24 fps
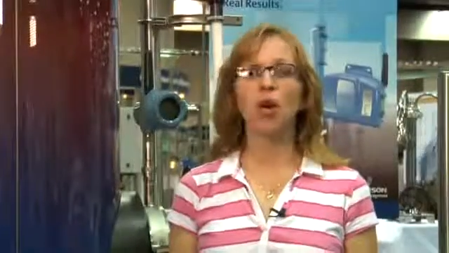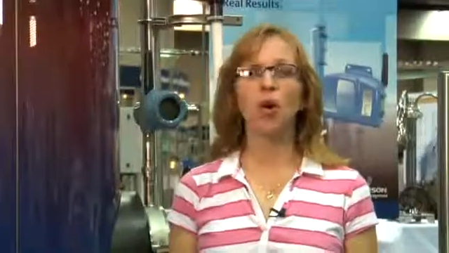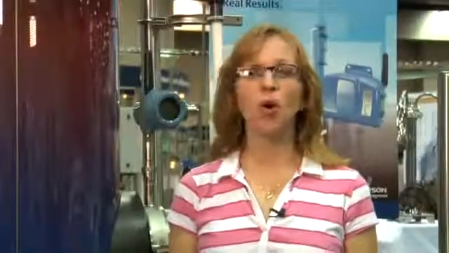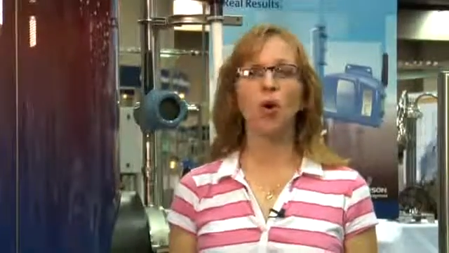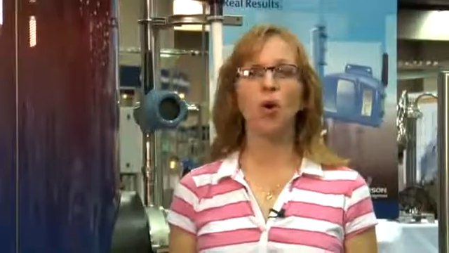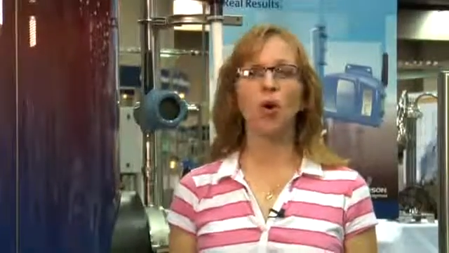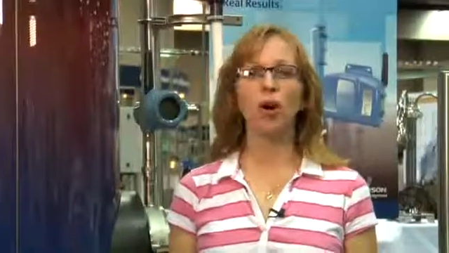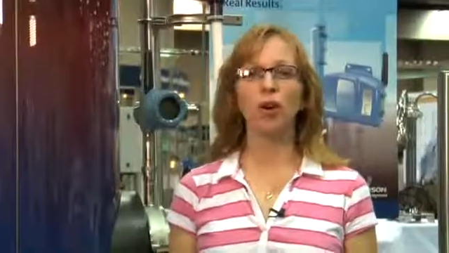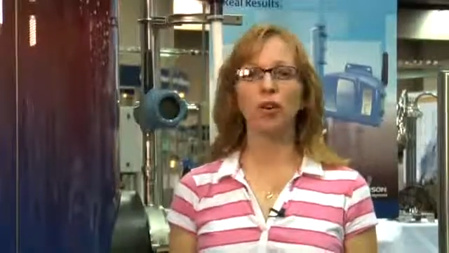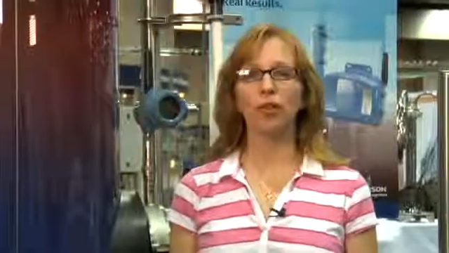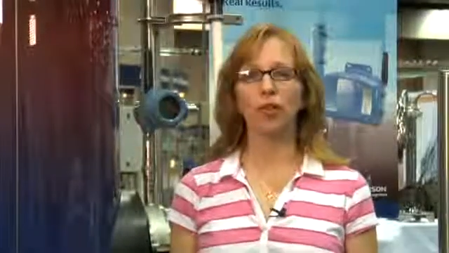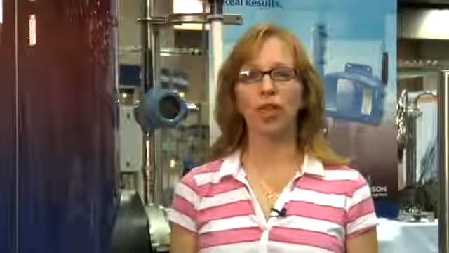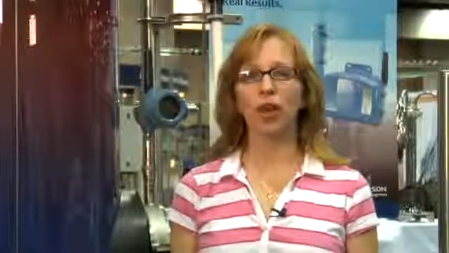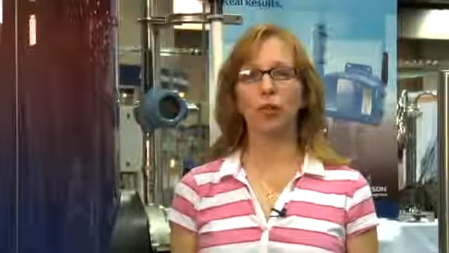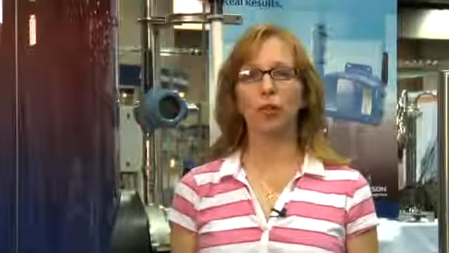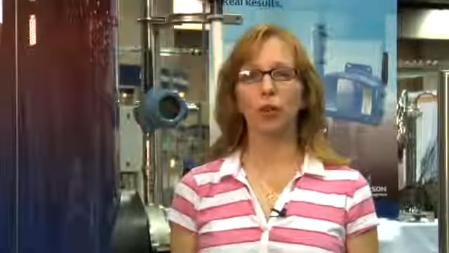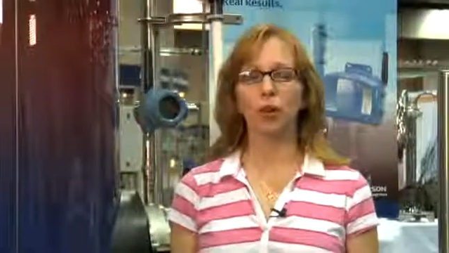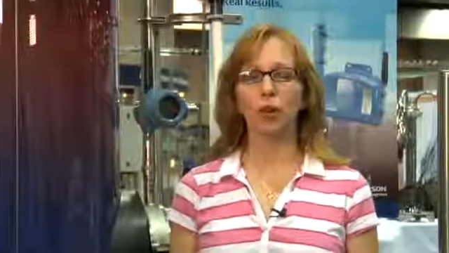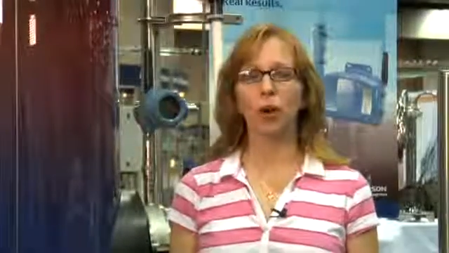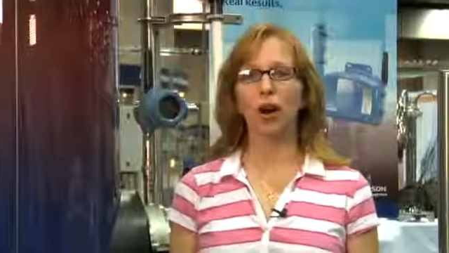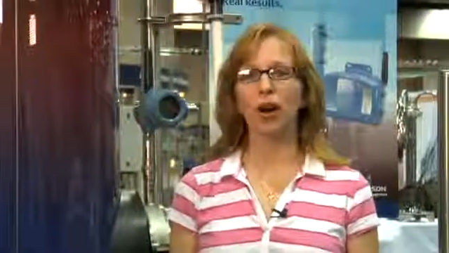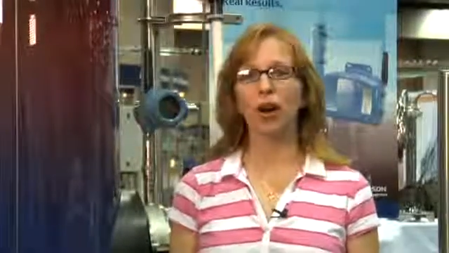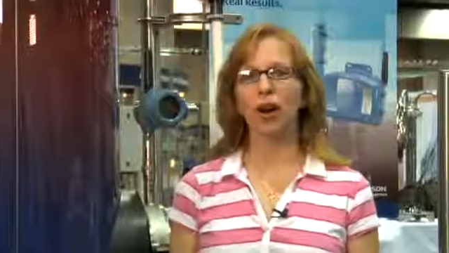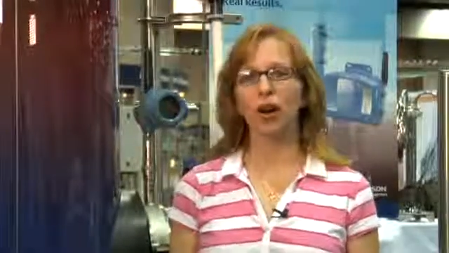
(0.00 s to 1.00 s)
or that
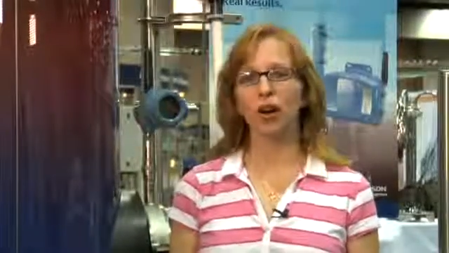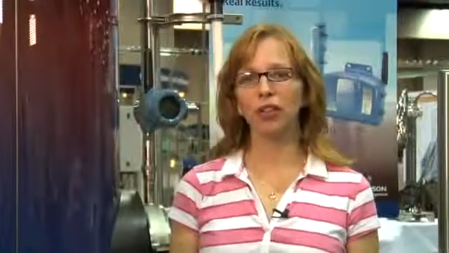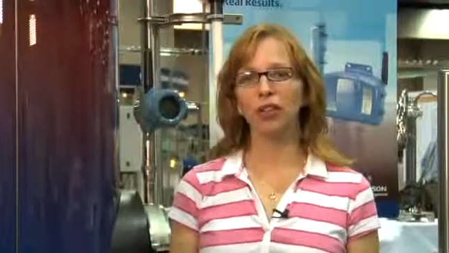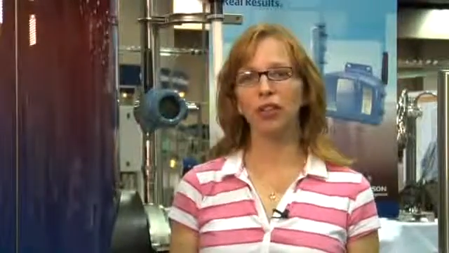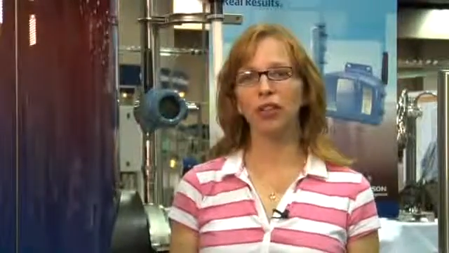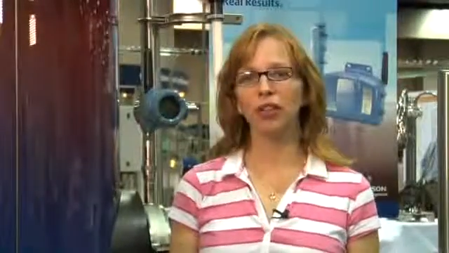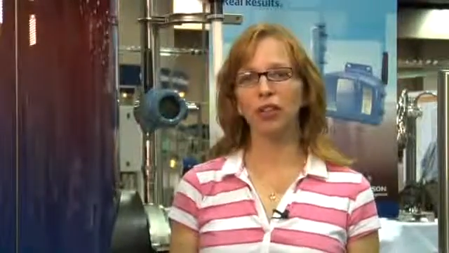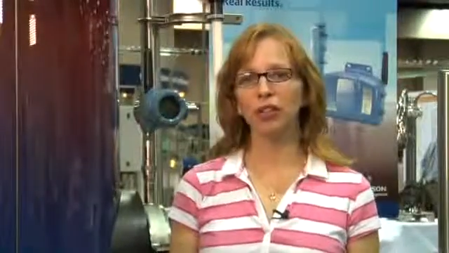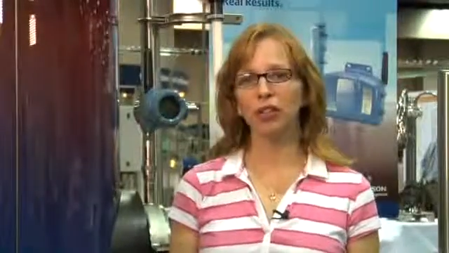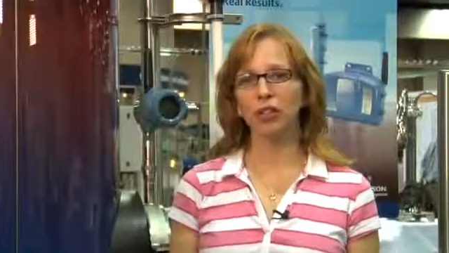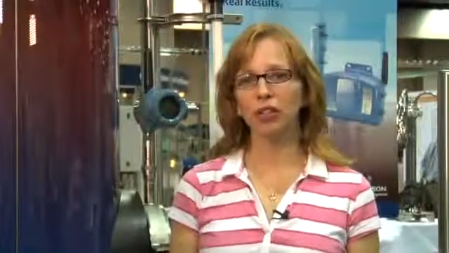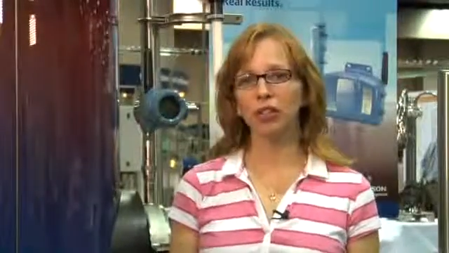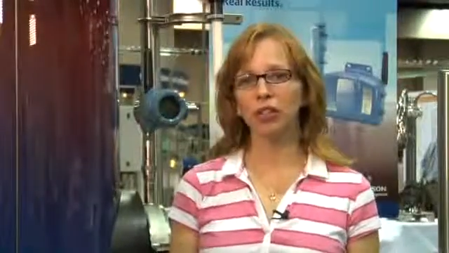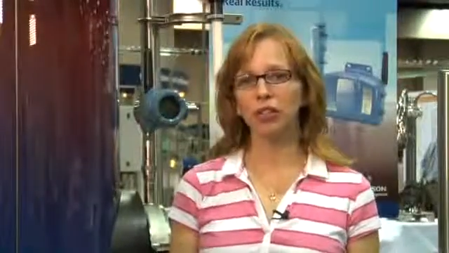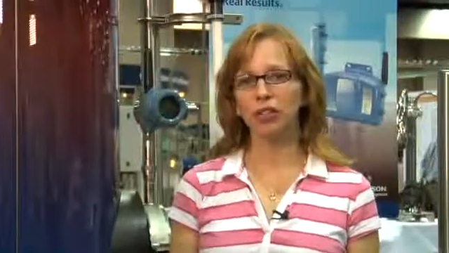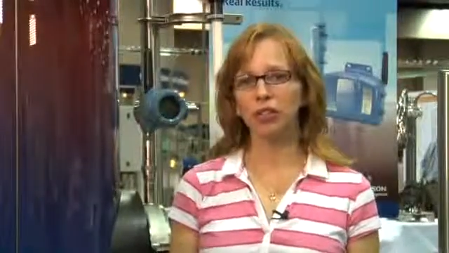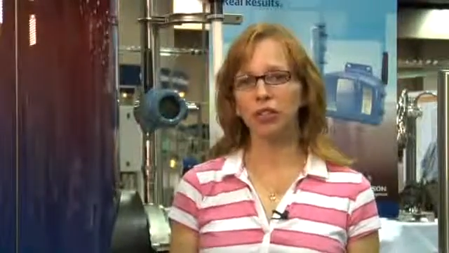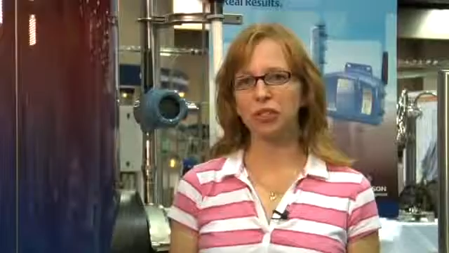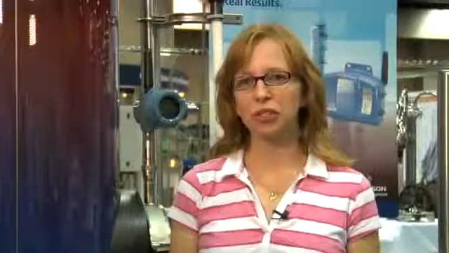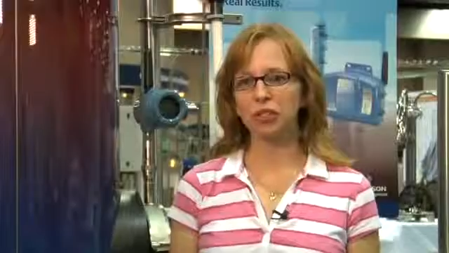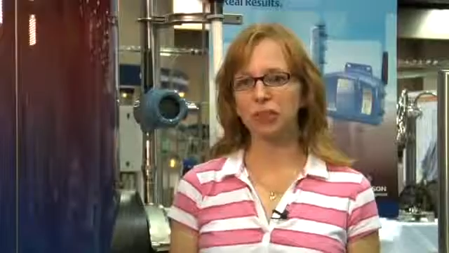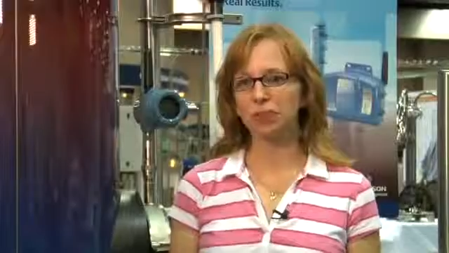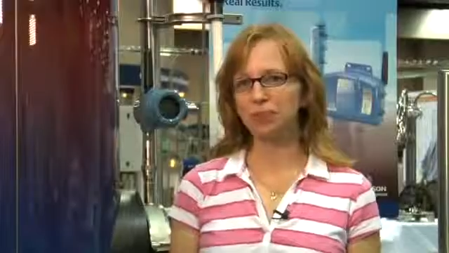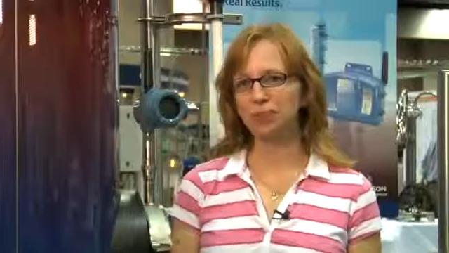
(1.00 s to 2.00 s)
require all these
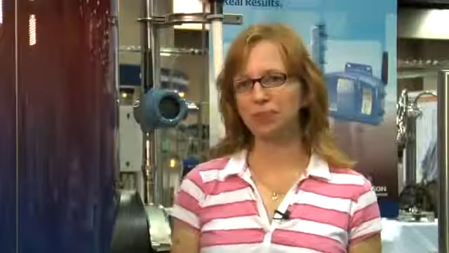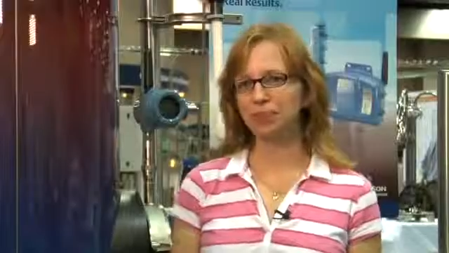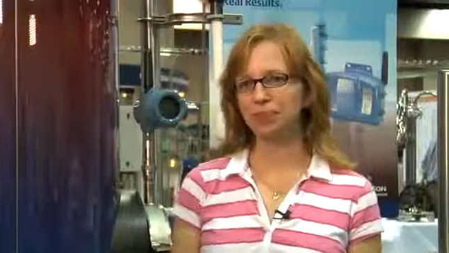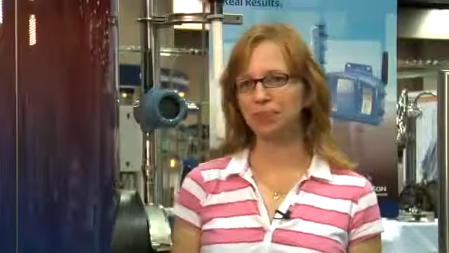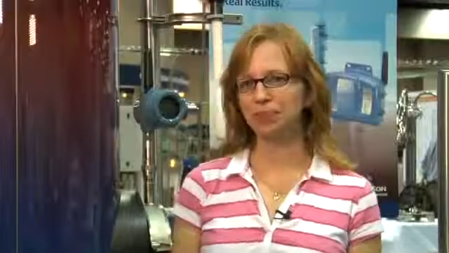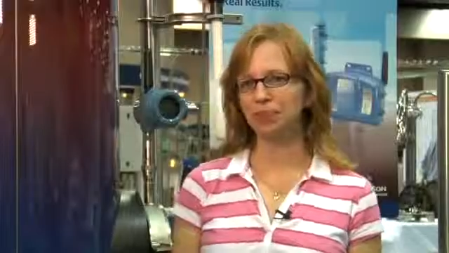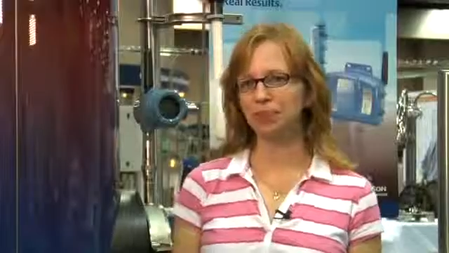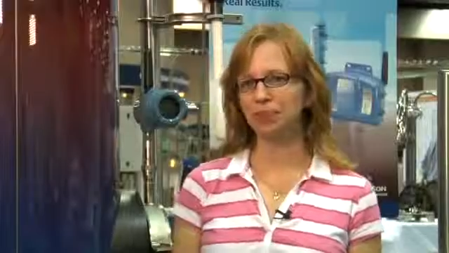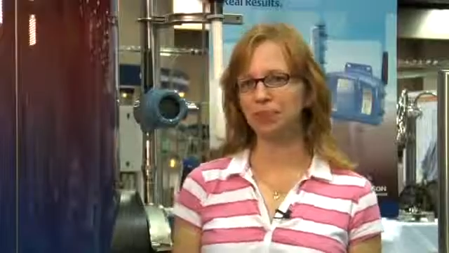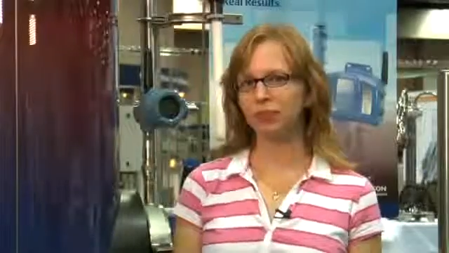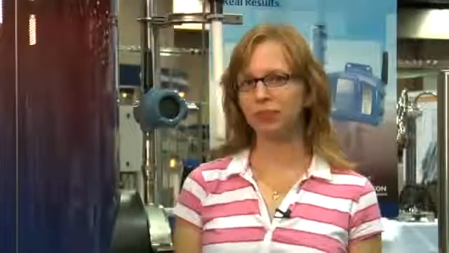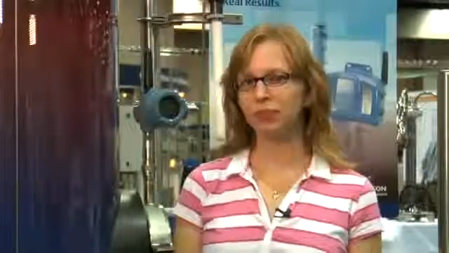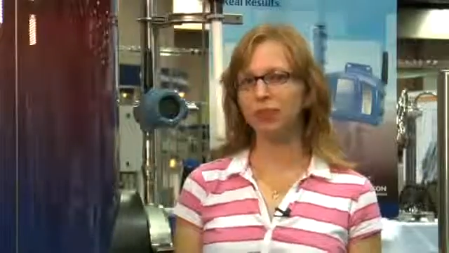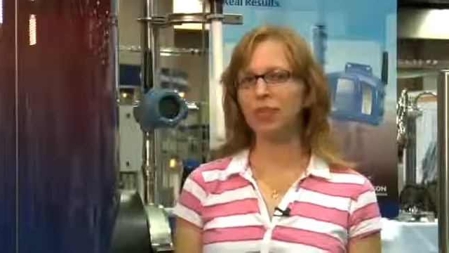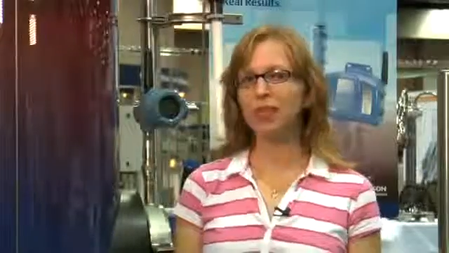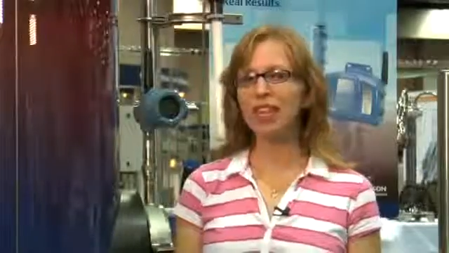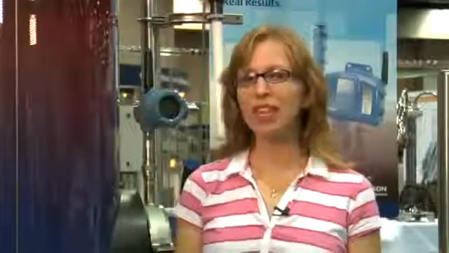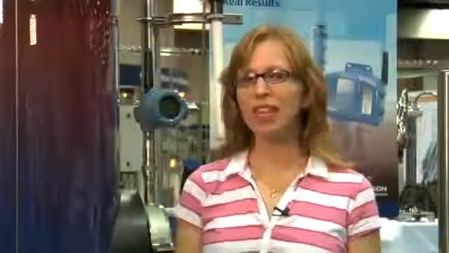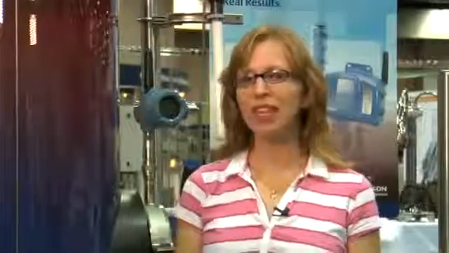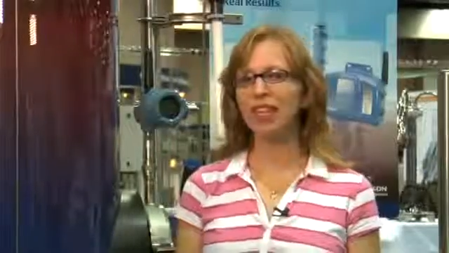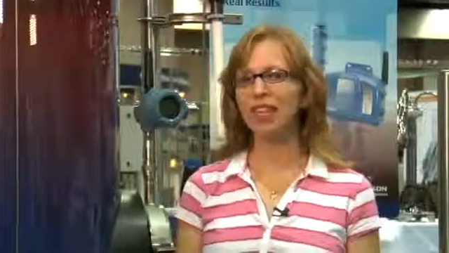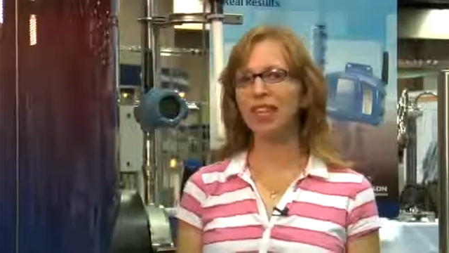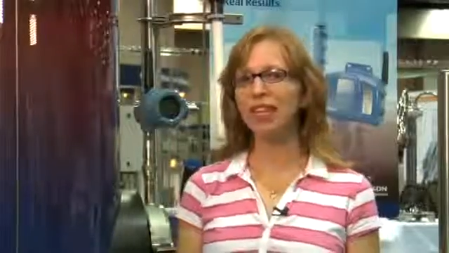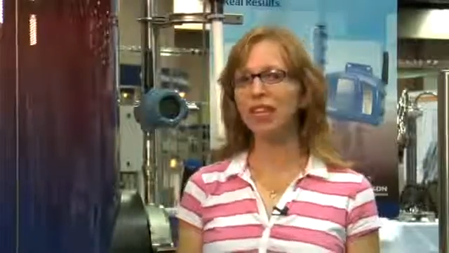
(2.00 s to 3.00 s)
features.
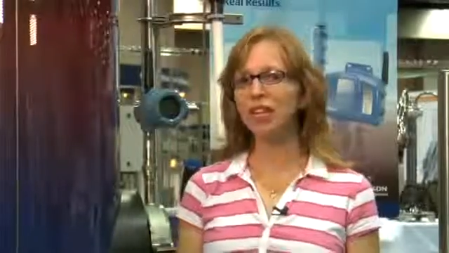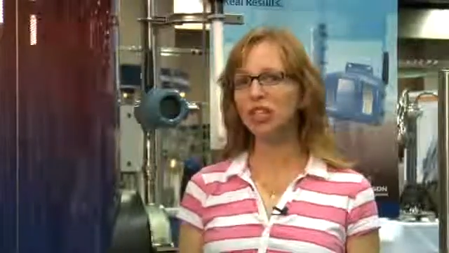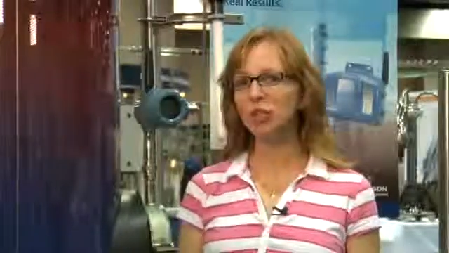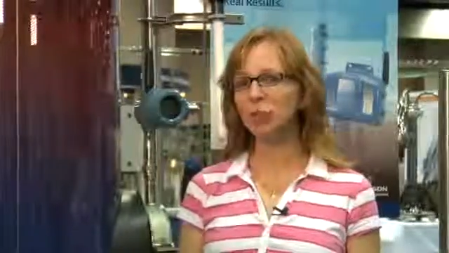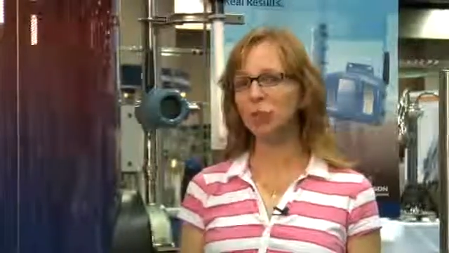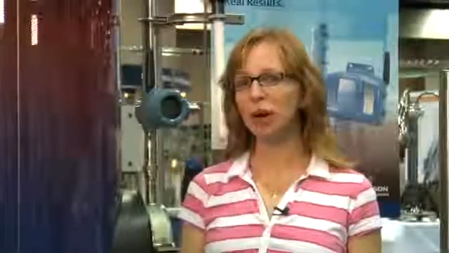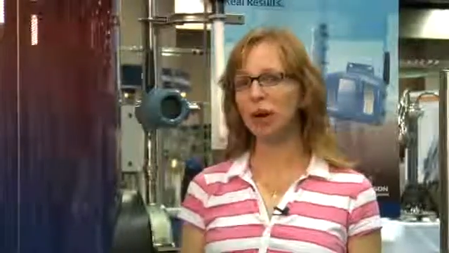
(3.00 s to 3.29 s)
The next